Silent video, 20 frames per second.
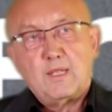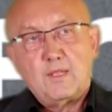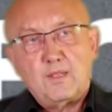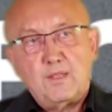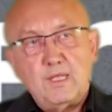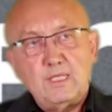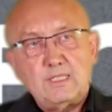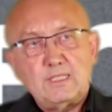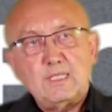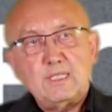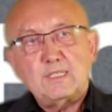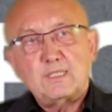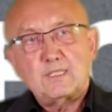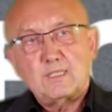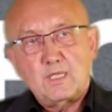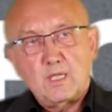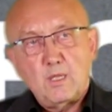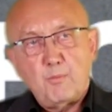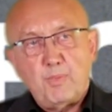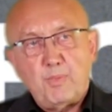This
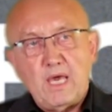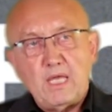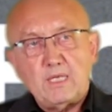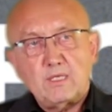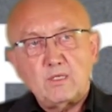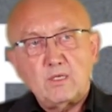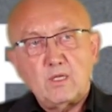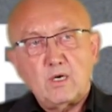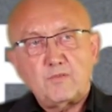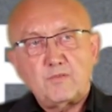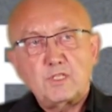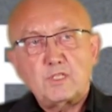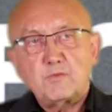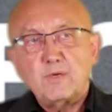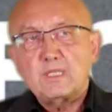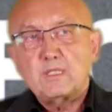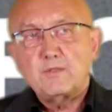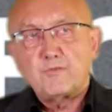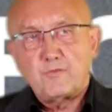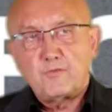is the pattern of the
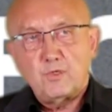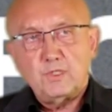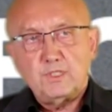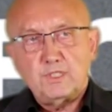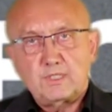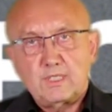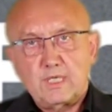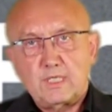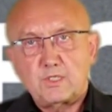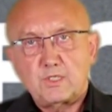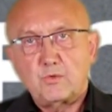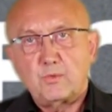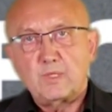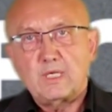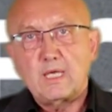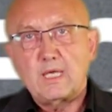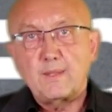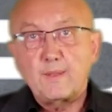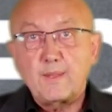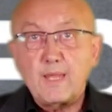21st century.
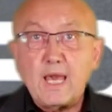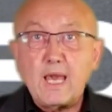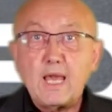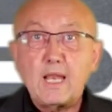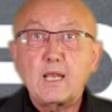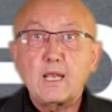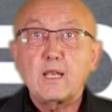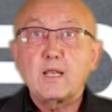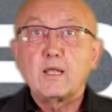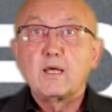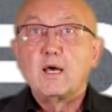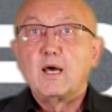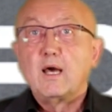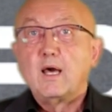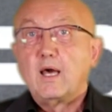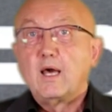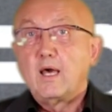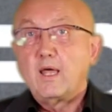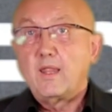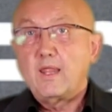And then,
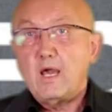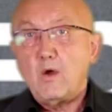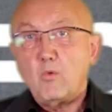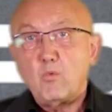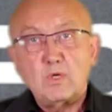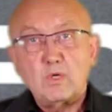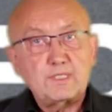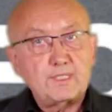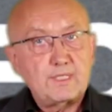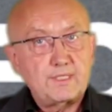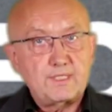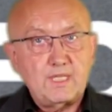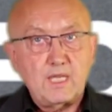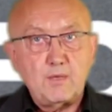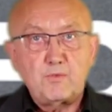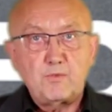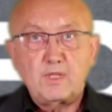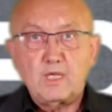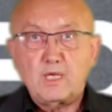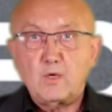and that was the
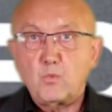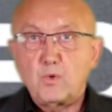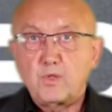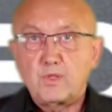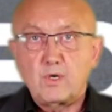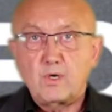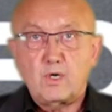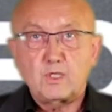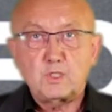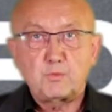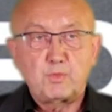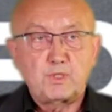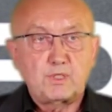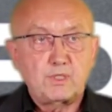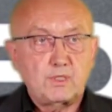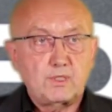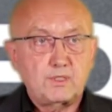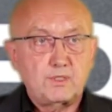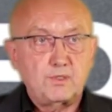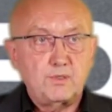same thing with the
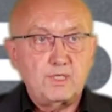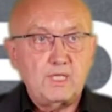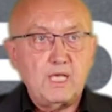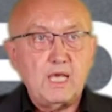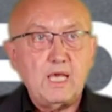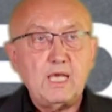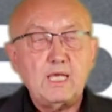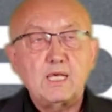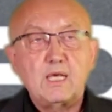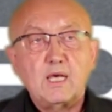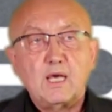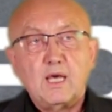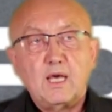hospital today,